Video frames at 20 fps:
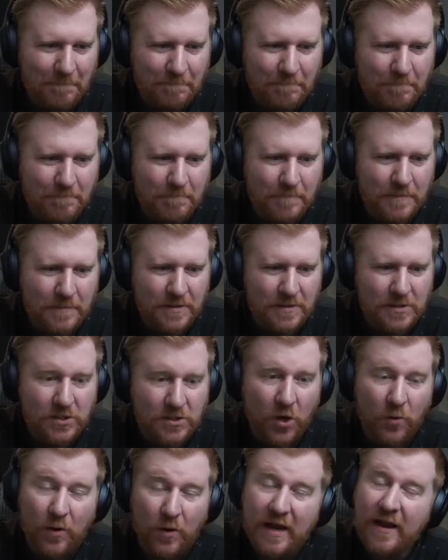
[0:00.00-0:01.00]
So
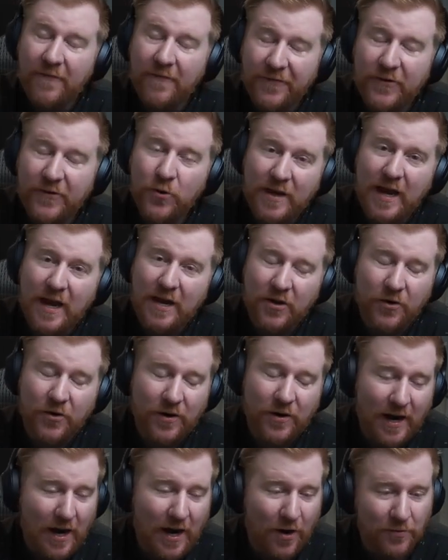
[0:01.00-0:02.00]
if you get her
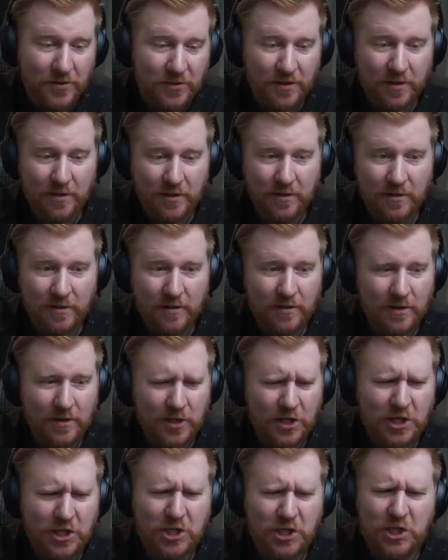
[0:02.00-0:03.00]
out,
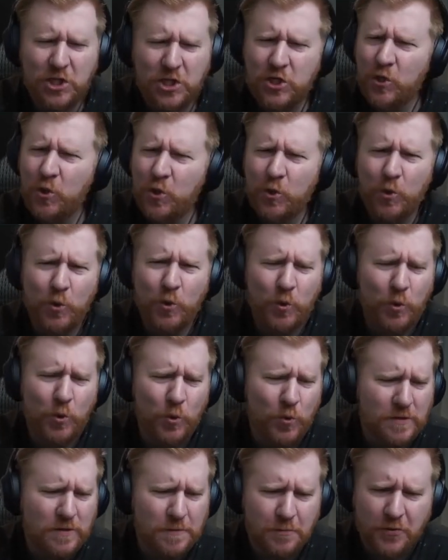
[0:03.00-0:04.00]

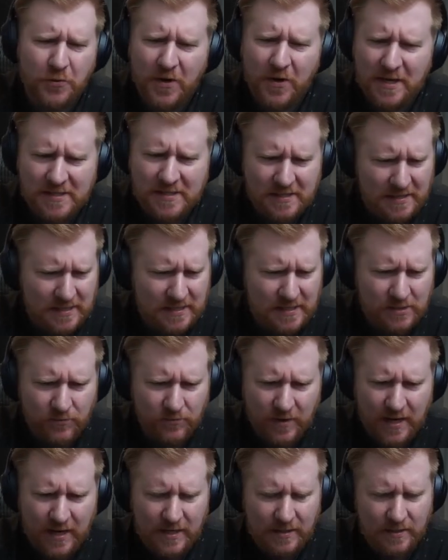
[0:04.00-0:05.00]
huge presence,
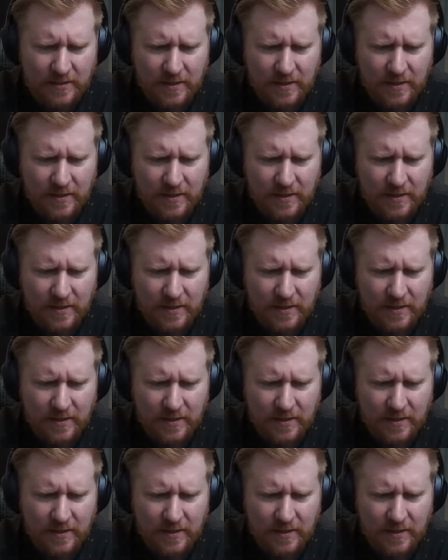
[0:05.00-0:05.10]
right?